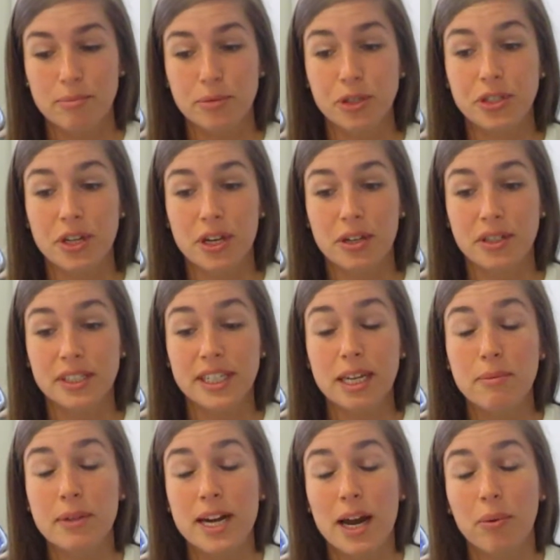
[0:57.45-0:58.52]
So the
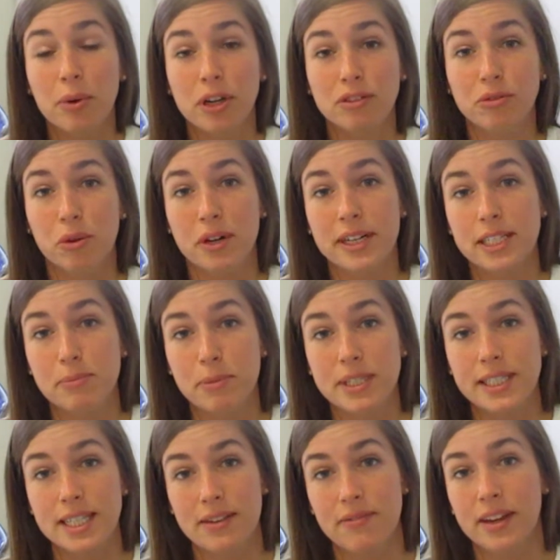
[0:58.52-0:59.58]
team that I work for is
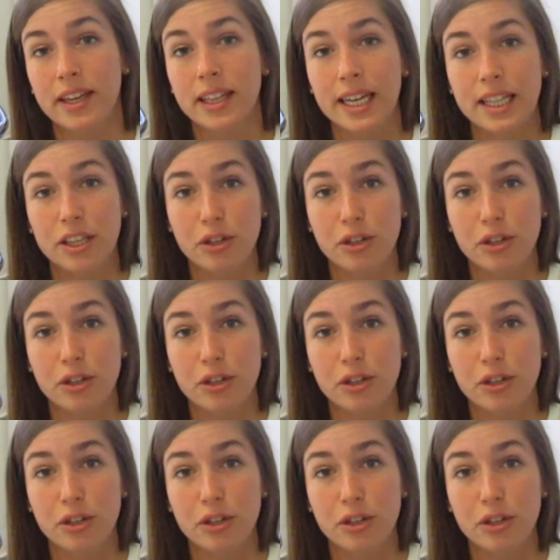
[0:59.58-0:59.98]
specifically